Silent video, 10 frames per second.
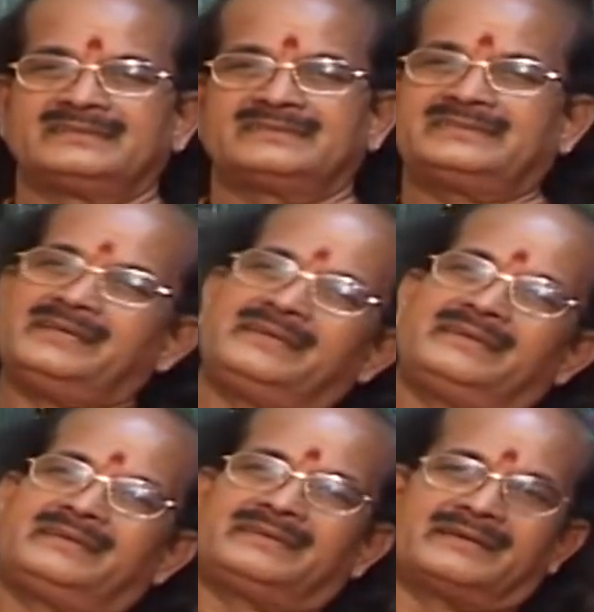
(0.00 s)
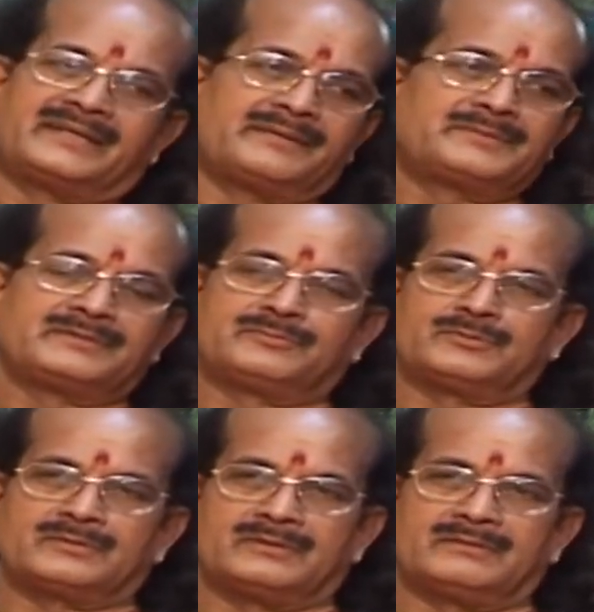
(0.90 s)
They adapted
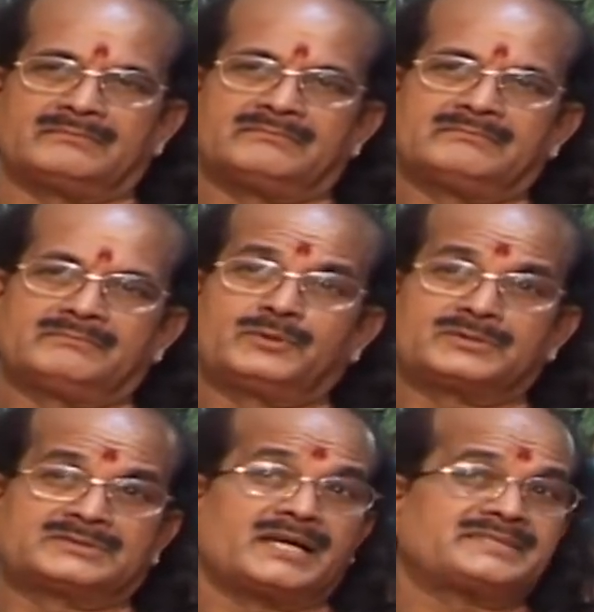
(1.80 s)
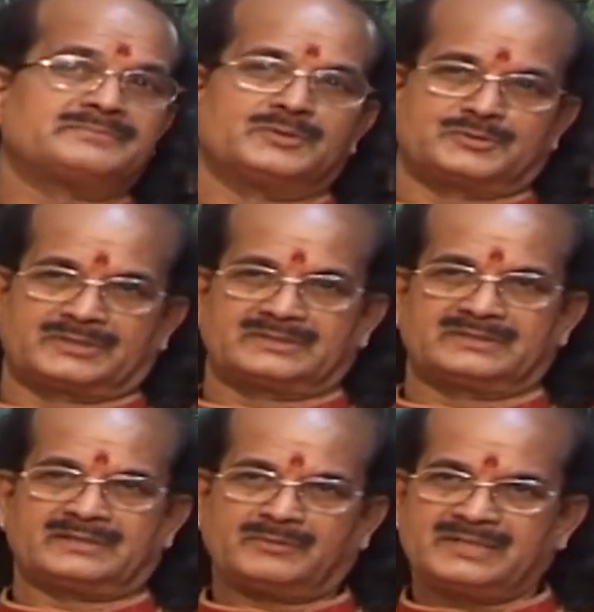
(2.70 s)
for uh, for jazz music.
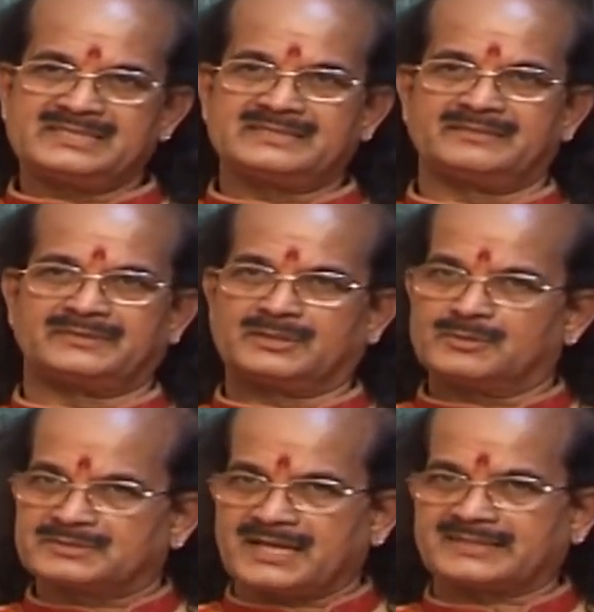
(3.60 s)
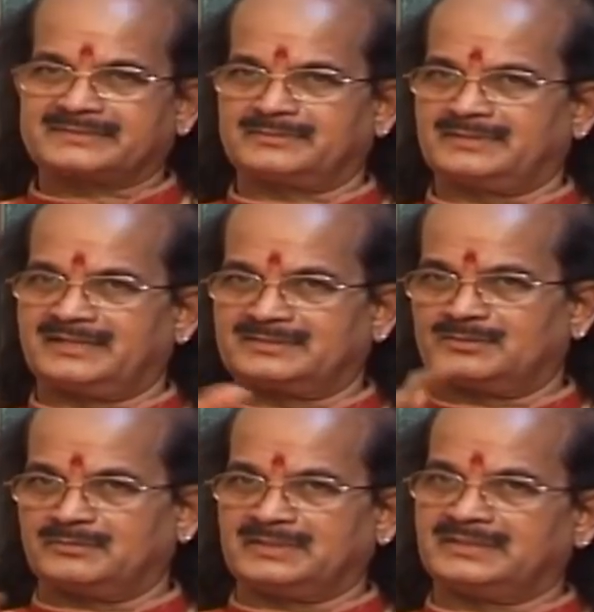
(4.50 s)
Nowadays without saxophone there is
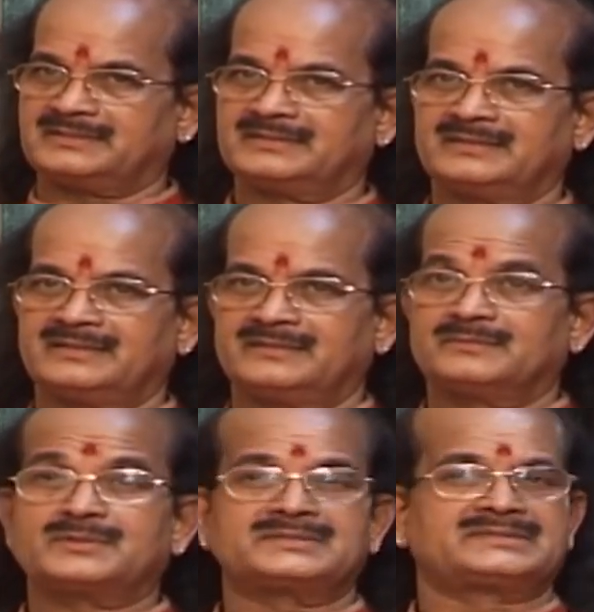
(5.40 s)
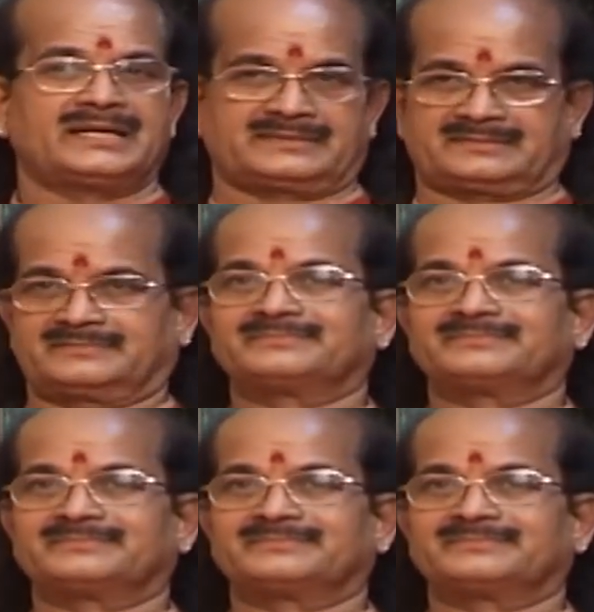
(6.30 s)
no meaning for the jazz.